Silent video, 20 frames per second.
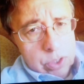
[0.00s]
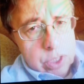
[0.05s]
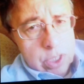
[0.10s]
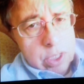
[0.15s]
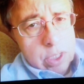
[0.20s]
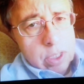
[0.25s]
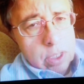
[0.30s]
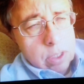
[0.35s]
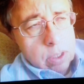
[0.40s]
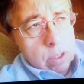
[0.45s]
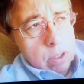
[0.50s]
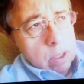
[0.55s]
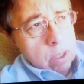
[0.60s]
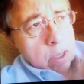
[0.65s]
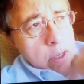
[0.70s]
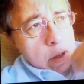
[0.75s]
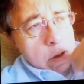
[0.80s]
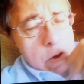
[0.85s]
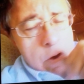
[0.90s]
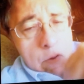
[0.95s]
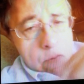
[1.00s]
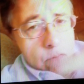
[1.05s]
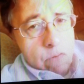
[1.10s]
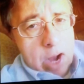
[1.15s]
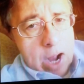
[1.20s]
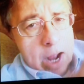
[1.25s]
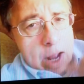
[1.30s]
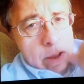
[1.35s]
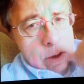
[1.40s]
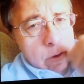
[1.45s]
sister, your
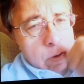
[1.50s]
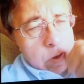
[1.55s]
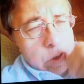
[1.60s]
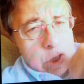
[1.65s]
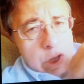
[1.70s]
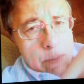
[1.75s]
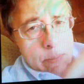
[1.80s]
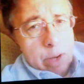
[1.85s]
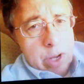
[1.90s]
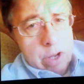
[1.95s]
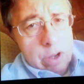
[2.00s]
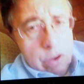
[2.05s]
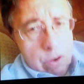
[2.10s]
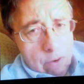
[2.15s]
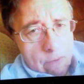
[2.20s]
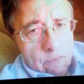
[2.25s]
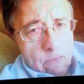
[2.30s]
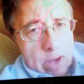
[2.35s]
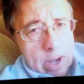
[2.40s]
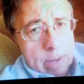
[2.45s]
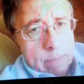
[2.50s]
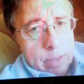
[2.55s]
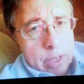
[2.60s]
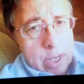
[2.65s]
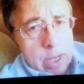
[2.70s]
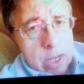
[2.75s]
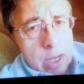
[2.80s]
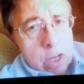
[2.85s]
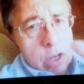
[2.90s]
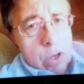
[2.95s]
father, somebody in your
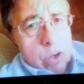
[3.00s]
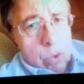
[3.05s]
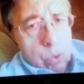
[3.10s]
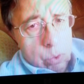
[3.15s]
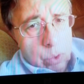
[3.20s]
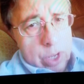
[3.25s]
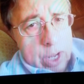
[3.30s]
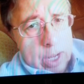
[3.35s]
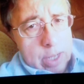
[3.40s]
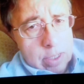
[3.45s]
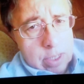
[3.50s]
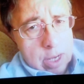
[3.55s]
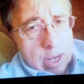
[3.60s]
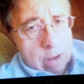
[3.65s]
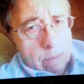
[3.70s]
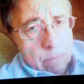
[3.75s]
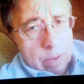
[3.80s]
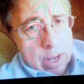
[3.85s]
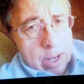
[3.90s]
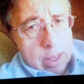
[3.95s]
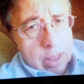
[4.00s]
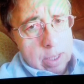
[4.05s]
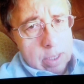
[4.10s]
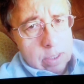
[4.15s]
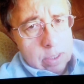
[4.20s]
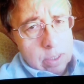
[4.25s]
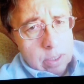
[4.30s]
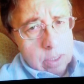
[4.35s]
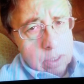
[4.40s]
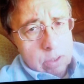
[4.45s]
family who needs help like
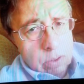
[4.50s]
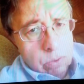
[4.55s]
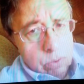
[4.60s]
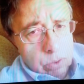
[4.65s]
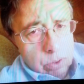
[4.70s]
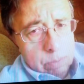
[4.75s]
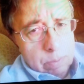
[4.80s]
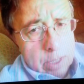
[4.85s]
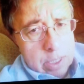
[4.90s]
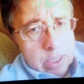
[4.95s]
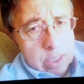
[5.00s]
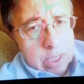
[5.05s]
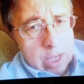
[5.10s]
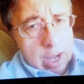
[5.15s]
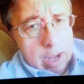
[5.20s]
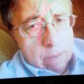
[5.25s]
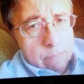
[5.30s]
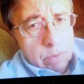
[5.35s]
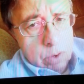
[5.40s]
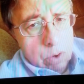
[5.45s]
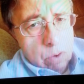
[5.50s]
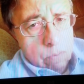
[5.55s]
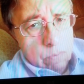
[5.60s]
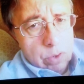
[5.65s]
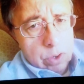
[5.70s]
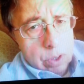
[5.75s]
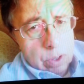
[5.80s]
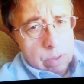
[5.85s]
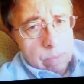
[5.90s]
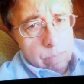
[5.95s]
this, who's been scammed
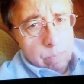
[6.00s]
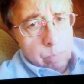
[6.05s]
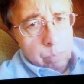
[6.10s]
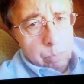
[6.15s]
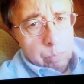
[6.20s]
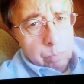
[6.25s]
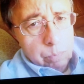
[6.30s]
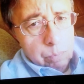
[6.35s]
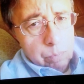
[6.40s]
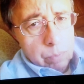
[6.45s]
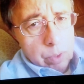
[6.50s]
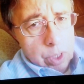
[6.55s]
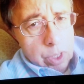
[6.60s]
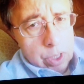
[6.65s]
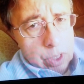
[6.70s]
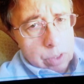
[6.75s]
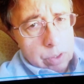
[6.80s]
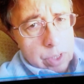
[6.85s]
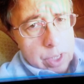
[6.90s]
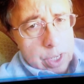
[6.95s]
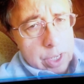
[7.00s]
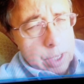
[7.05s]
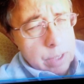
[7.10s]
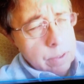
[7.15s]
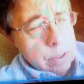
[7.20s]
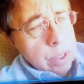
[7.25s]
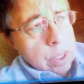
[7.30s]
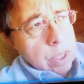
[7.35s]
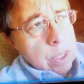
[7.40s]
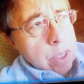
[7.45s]
over. All right?
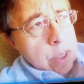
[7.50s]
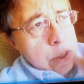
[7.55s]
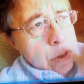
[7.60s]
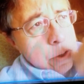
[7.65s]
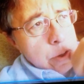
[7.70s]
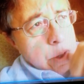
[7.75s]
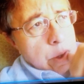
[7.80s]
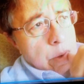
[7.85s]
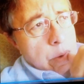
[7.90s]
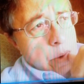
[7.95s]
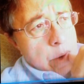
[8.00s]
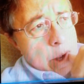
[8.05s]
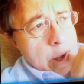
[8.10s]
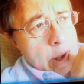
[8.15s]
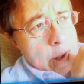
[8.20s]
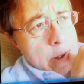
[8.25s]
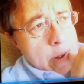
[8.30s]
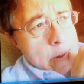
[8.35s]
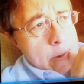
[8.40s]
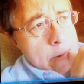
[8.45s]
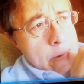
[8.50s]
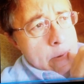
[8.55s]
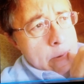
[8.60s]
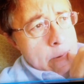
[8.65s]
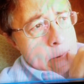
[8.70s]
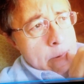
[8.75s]
So